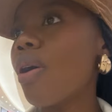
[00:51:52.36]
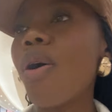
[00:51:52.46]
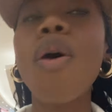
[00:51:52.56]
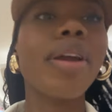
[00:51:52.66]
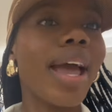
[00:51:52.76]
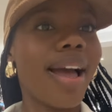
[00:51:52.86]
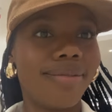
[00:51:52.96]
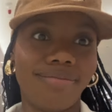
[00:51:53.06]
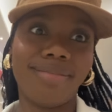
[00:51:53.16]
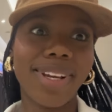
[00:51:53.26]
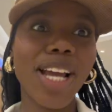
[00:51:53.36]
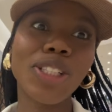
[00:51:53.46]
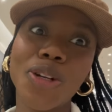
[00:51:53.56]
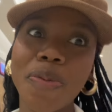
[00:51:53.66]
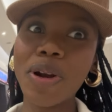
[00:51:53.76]
Oh yeah. And
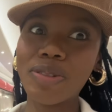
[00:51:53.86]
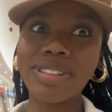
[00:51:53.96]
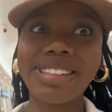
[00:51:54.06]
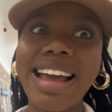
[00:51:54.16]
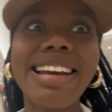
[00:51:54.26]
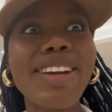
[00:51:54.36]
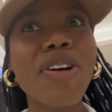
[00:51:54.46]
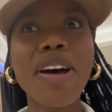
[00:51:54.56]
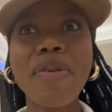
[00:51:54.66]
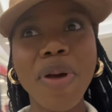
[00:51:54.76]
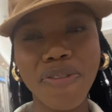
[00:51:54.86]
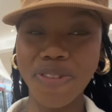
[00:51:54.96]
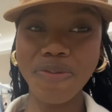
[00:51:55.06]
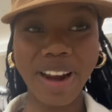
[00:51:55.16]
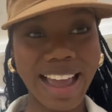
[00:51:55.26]
Jo Malone's. I really got a
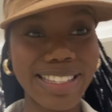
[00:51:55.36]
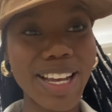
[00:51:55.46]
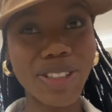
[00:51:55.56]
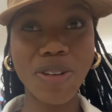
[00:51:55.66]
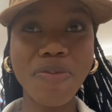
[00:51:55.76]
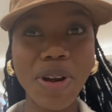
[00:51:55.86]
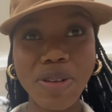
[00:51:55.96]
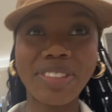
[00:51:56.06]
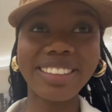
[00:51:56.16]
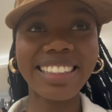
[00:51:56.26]
perfume, guys. Yeah, Jo Malone.